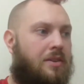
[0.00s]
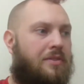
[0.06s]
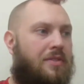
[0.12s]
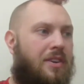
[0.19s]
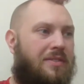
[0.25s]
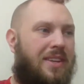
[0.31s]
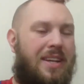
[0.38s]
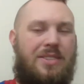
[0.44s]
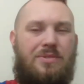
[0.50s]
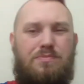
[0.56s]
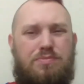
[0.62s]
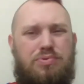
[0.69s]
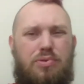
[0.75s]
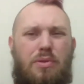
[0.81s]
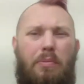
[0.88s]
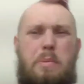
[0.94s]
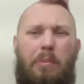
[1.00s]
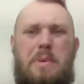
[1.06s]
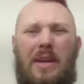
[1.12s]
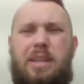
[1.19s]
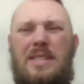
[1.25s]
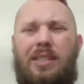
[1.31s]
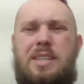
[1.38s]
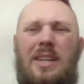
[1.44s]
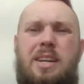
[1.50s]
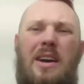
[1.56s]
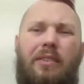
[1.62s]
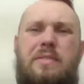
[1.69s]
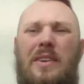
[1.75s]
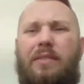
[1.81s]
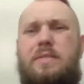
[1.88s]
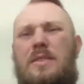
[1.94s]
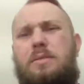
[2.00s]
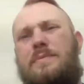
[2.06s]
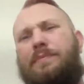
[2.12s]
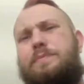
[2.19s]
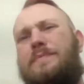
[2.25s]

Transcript: 5 days probably isn't enough either.